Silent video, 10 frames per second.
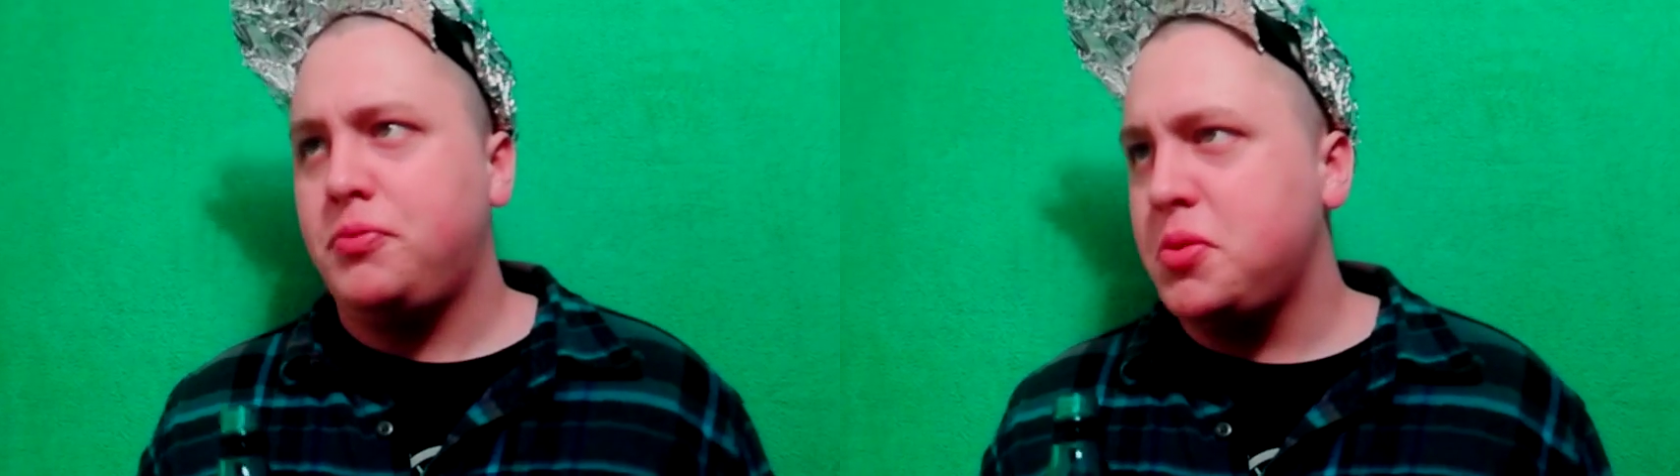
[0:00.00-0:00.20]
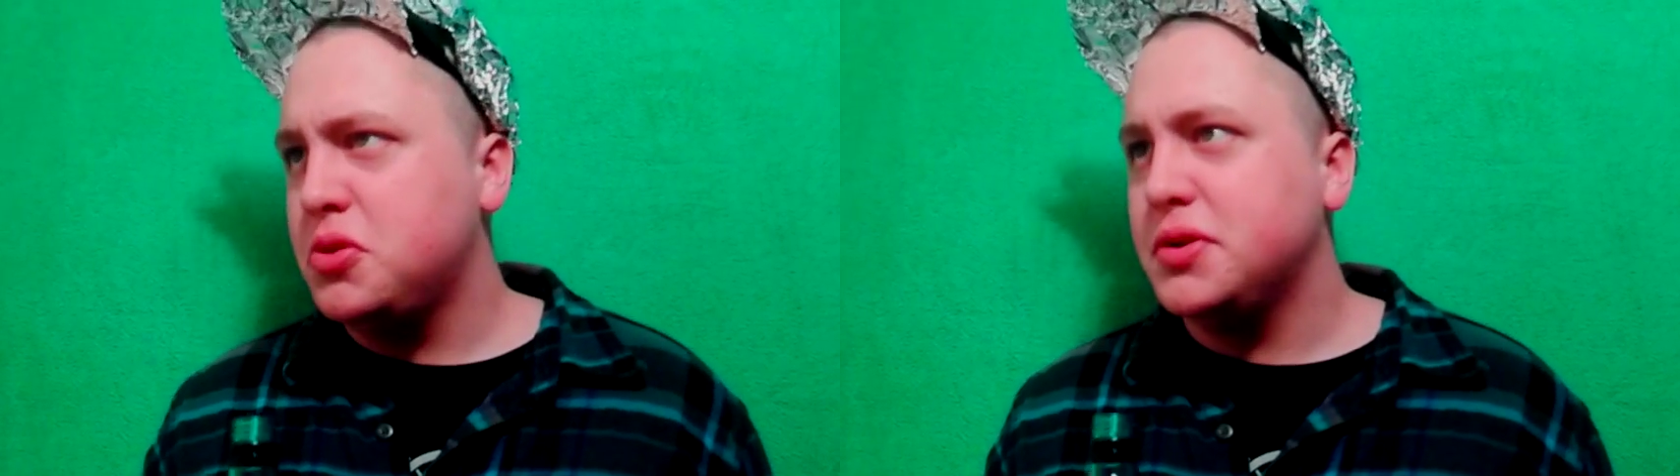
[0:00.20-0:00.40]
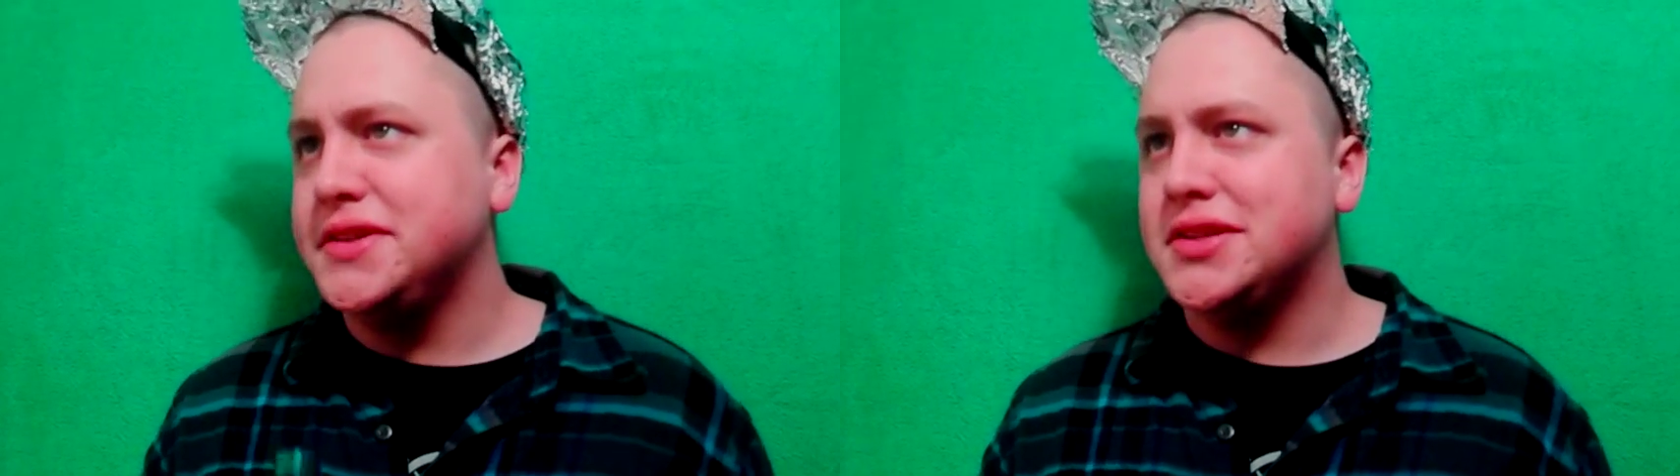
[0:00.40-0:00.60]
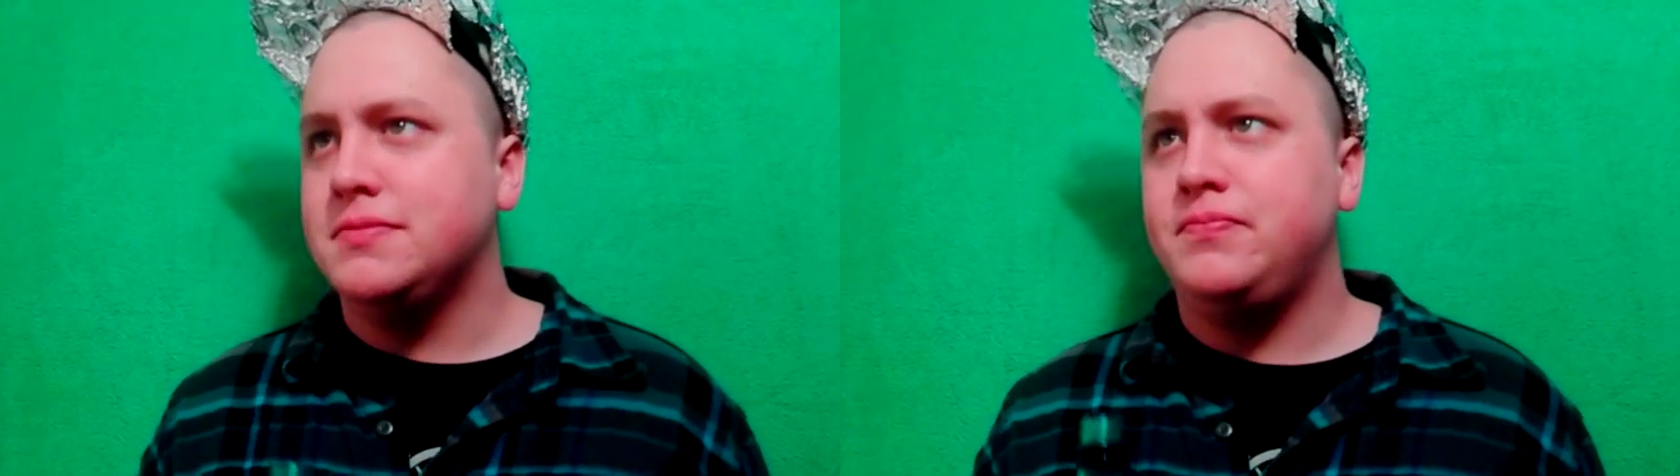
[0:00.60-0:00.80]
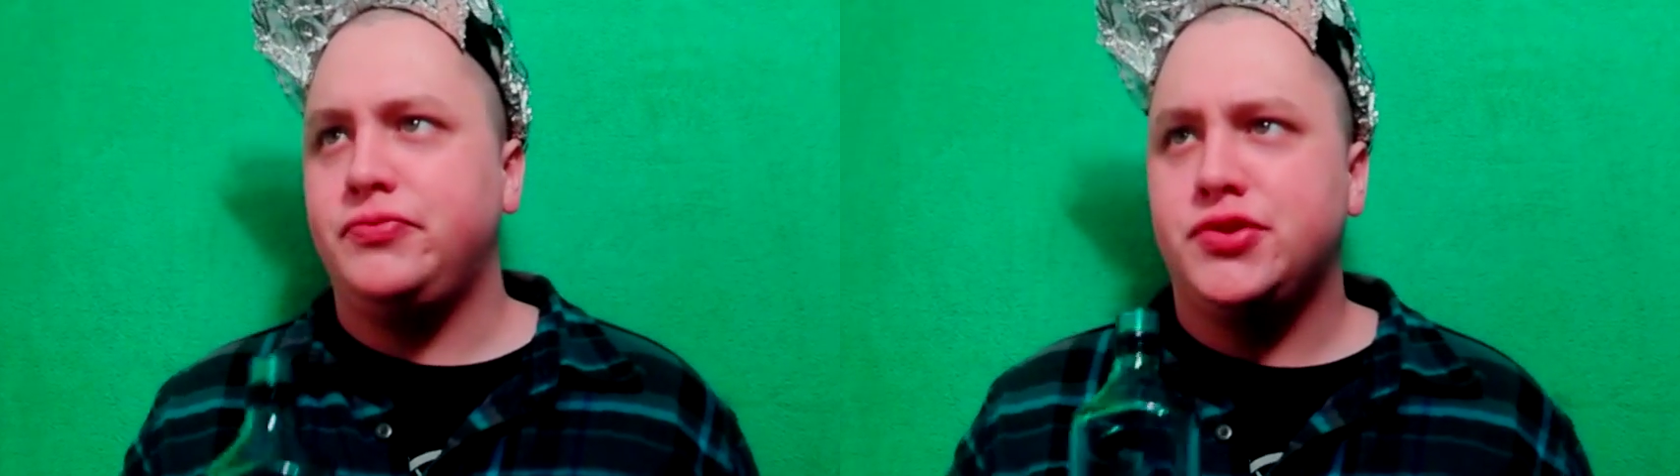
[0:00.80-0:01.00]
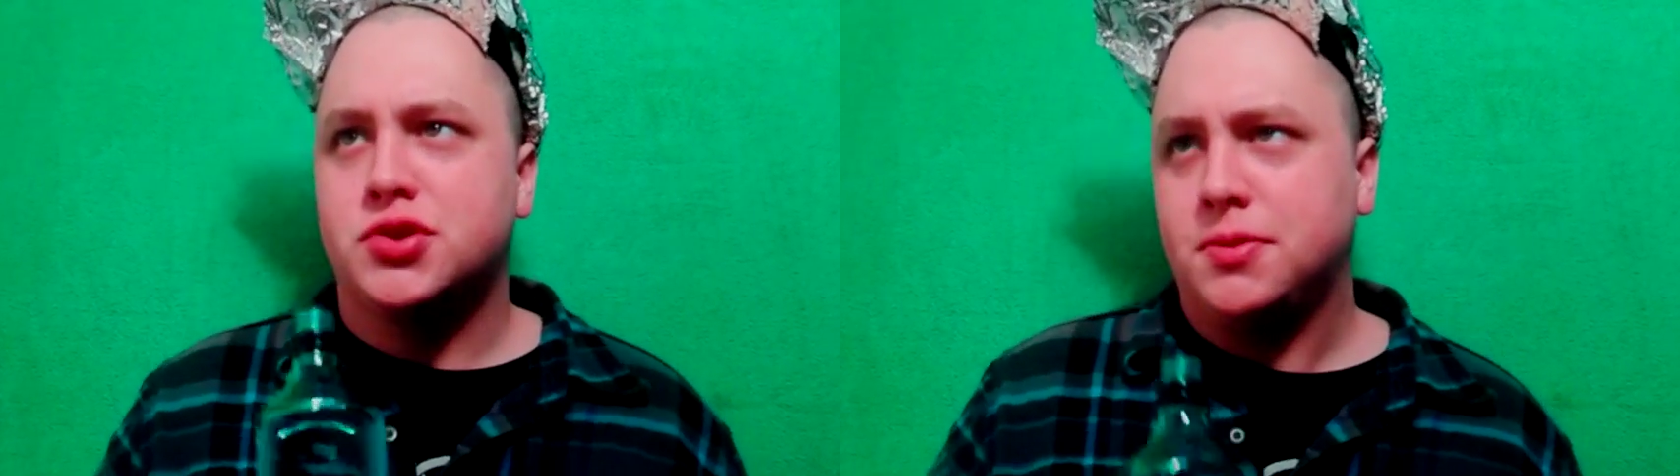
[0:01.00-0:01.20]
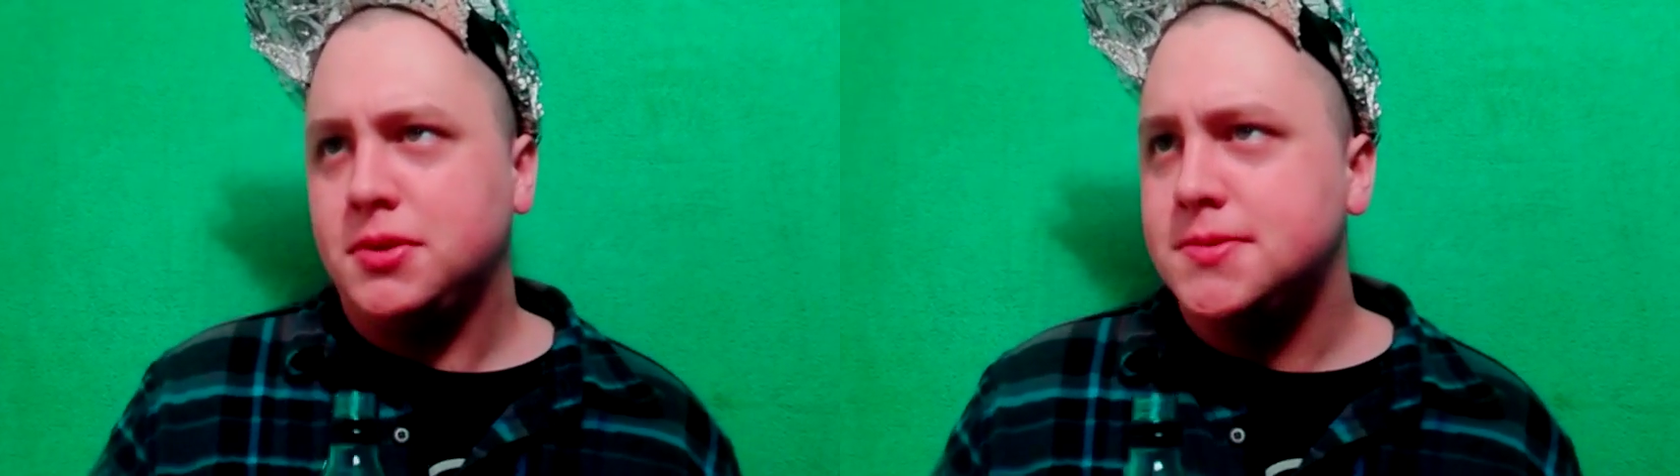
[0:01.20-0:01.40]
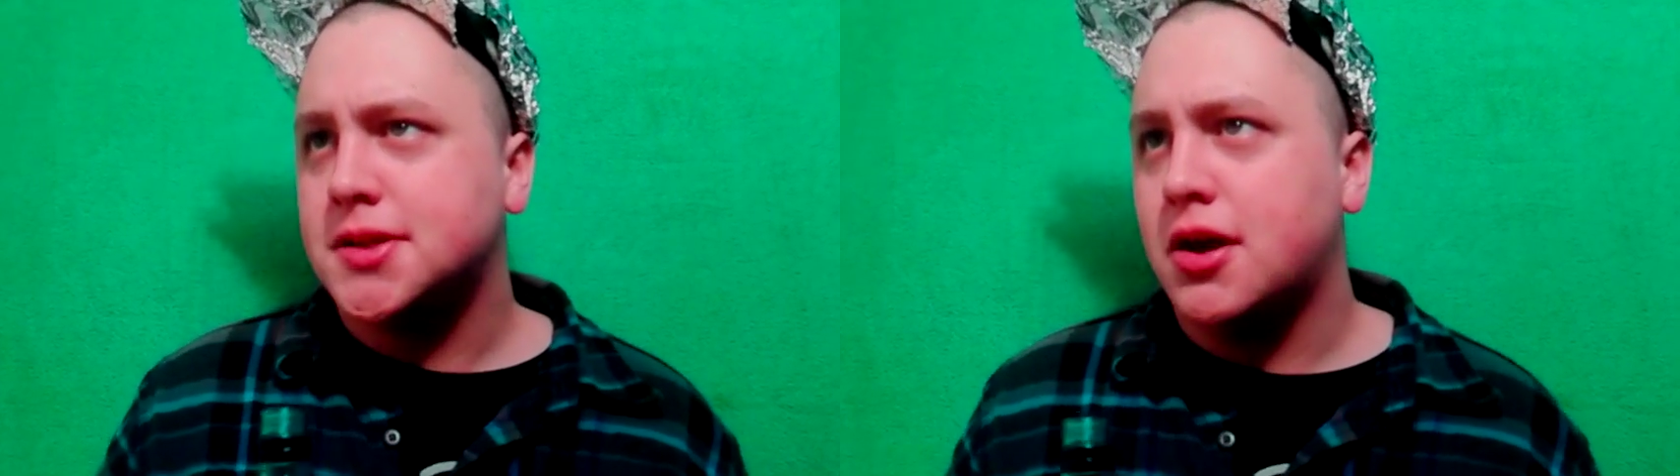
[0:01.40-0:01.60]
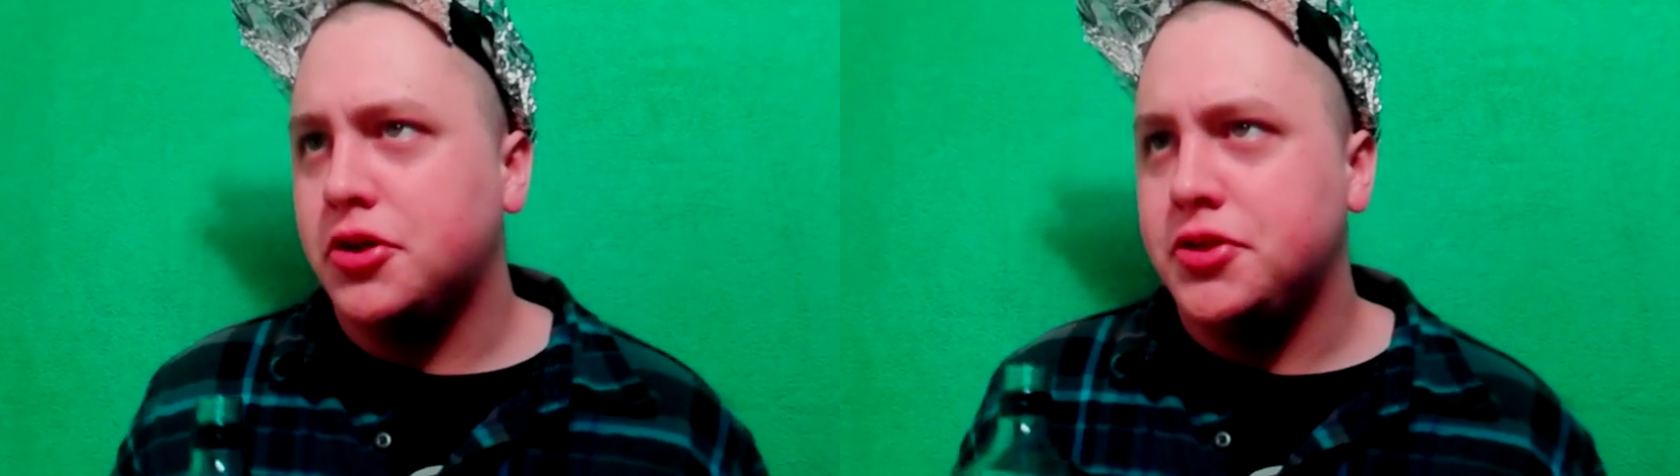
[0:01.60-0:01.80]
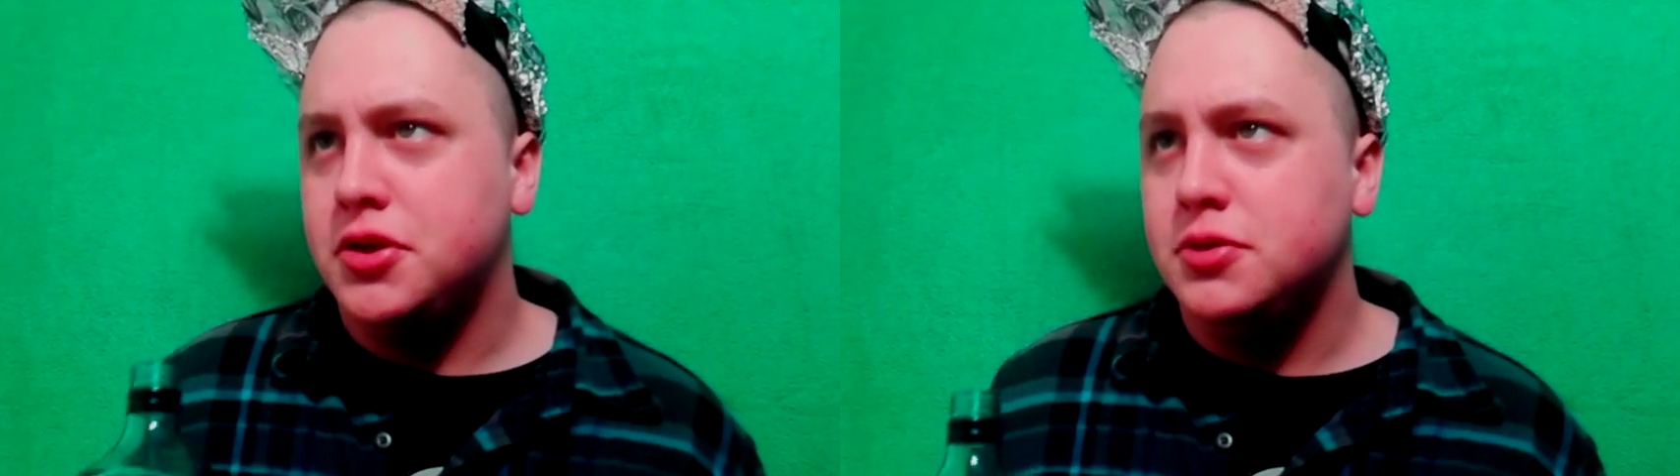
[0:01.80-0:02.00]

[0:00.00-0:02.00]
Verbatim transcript: Maybe the reason Trump keeps calling